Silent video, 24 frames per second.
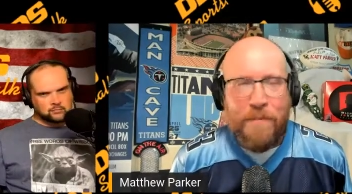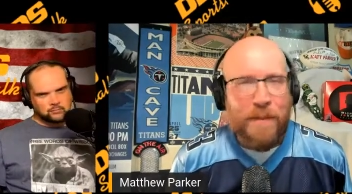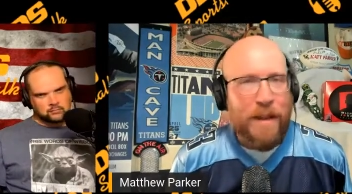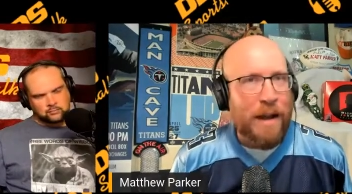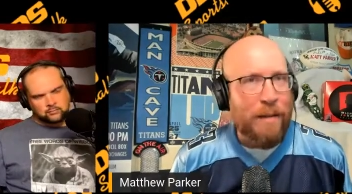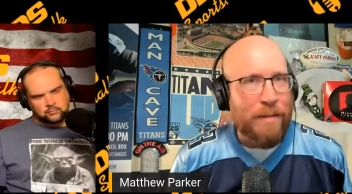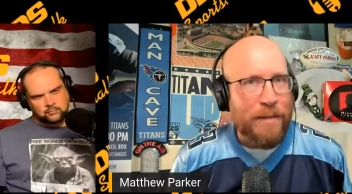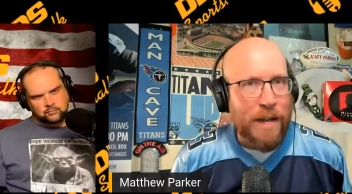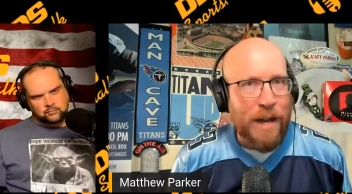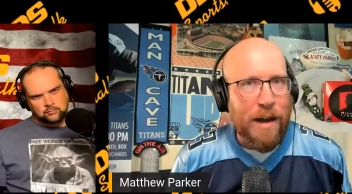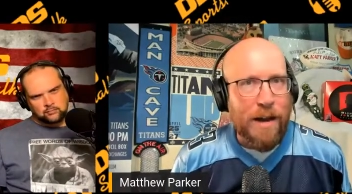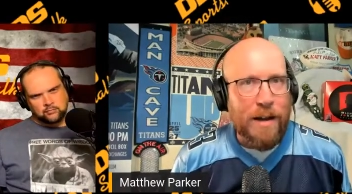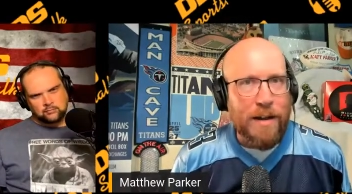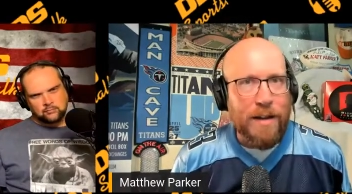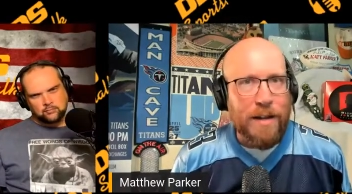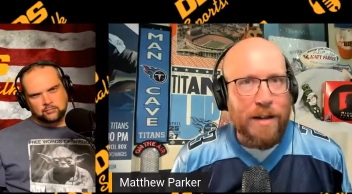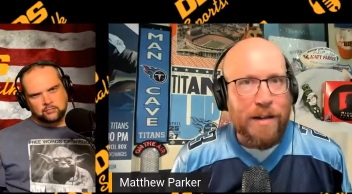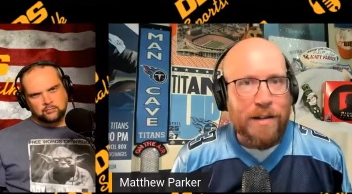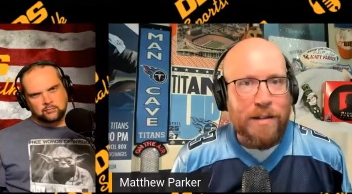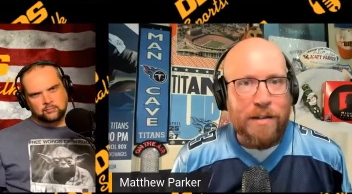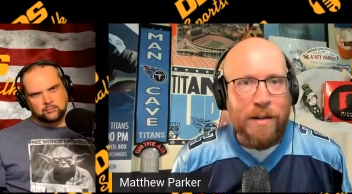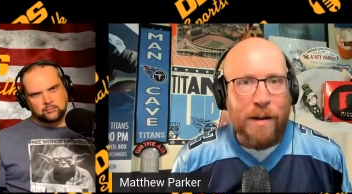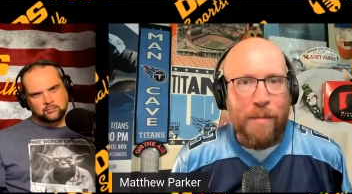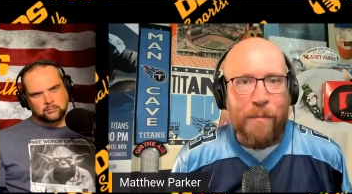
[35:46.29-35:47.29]
Speaker 1: I'm telling you,
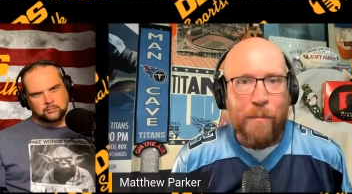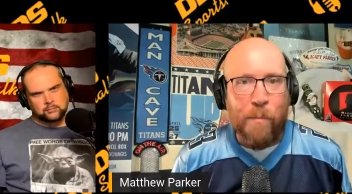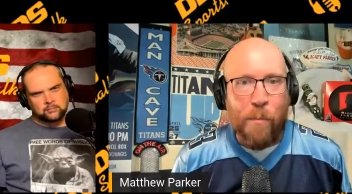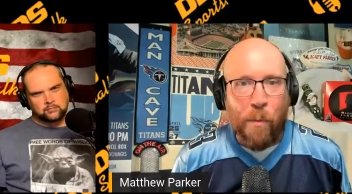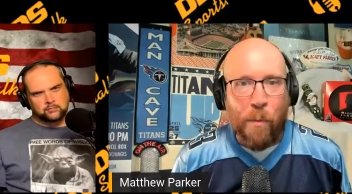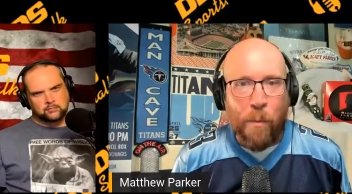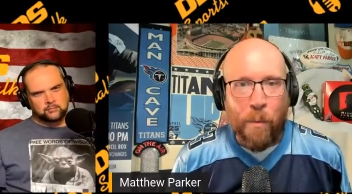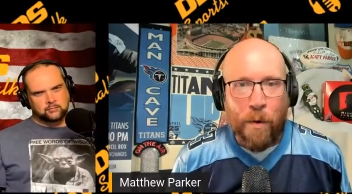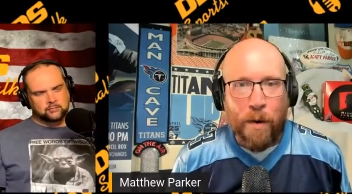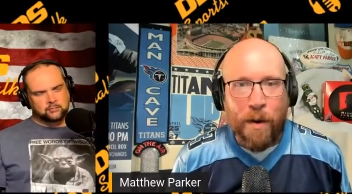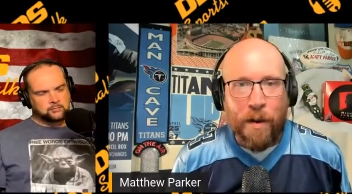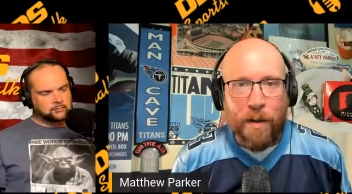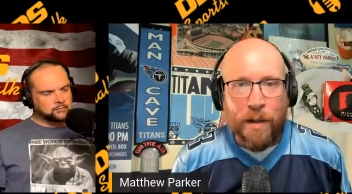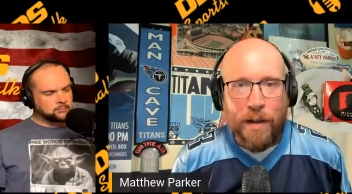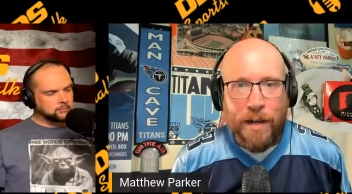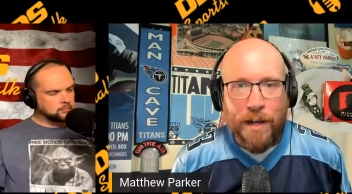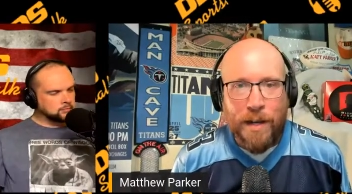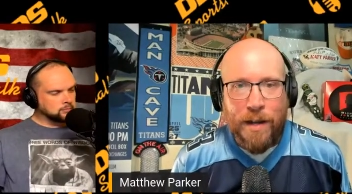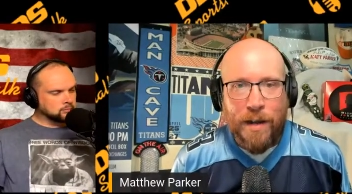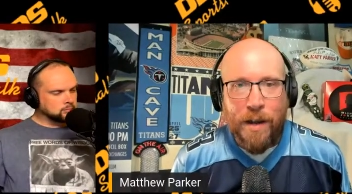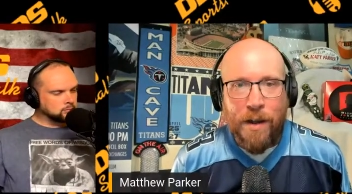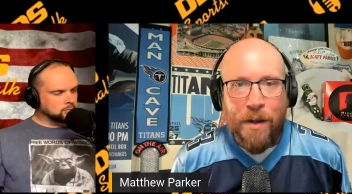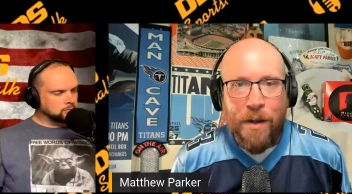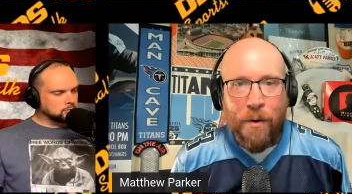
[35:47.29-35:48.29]
something
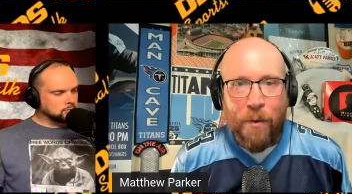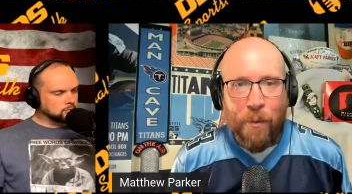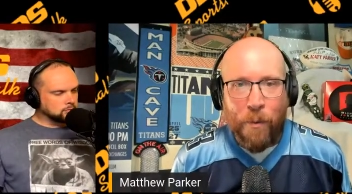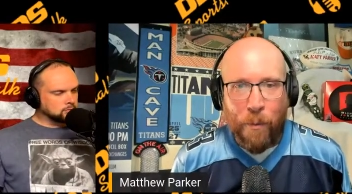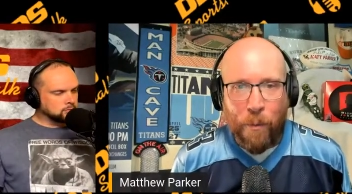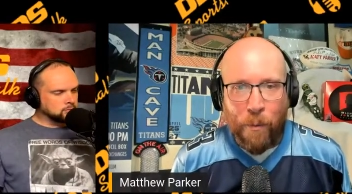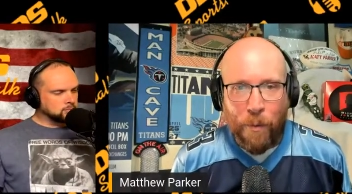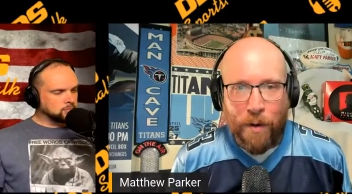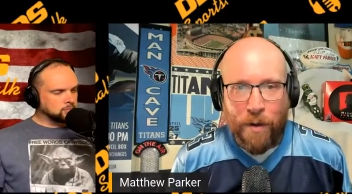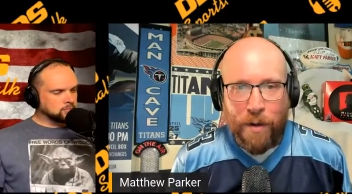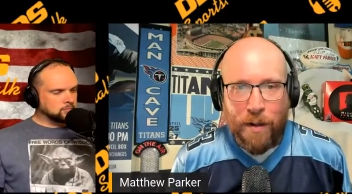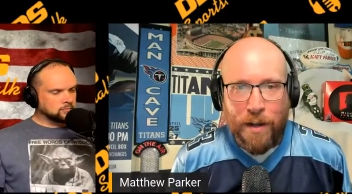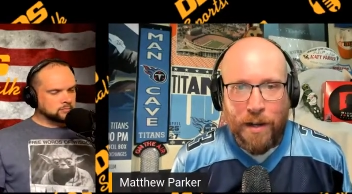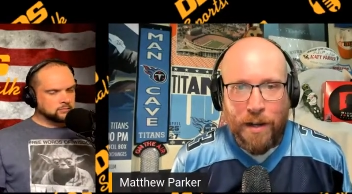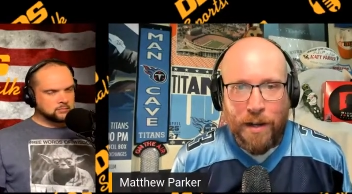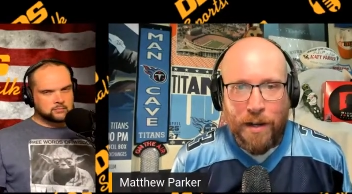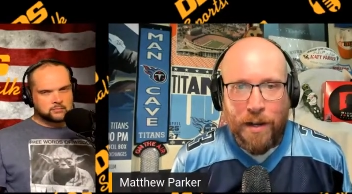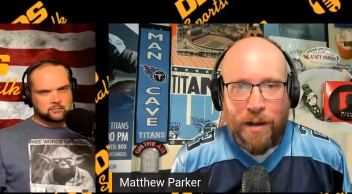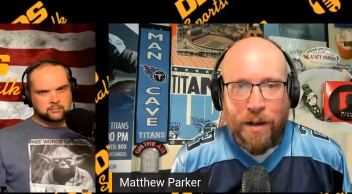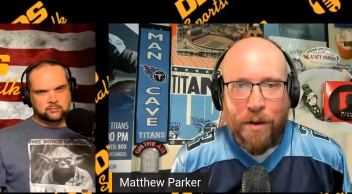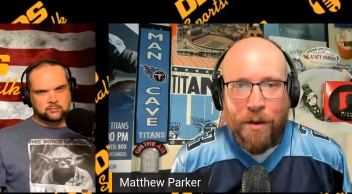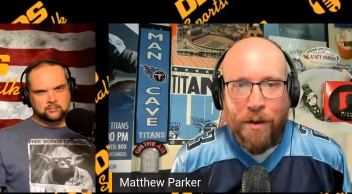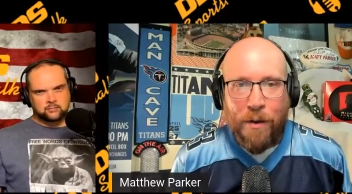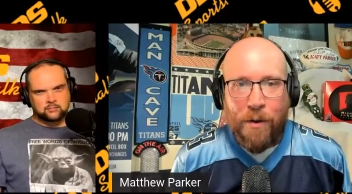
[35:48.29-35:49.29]
really, really